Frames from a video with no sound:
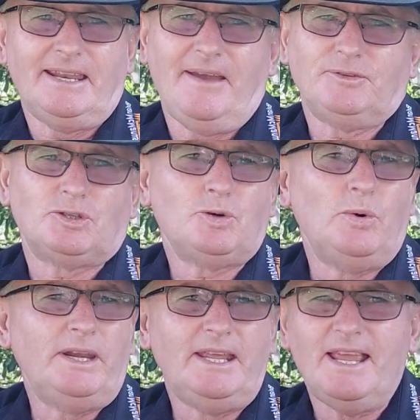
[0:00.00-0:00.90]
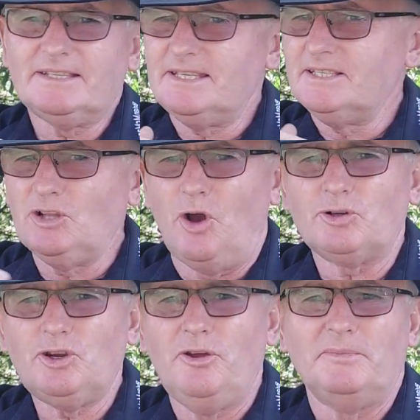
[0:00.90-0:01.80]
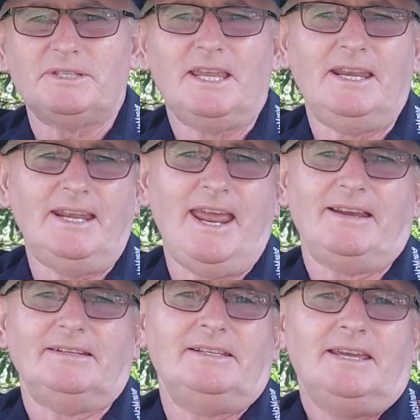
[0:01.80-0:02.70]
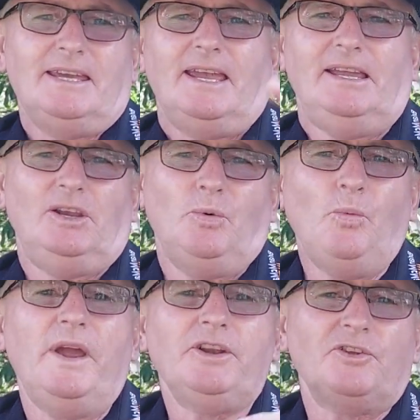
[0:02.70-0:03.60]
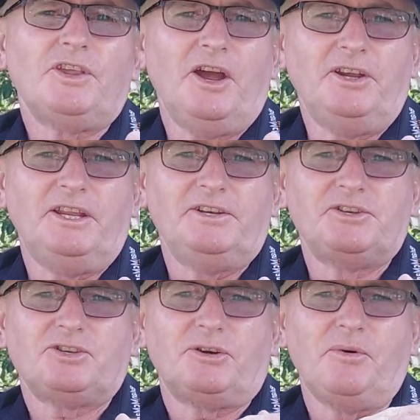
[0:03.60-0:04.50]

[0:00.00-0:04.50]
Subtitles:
after 20 years. These long-termers getting out, and we're not the only industry.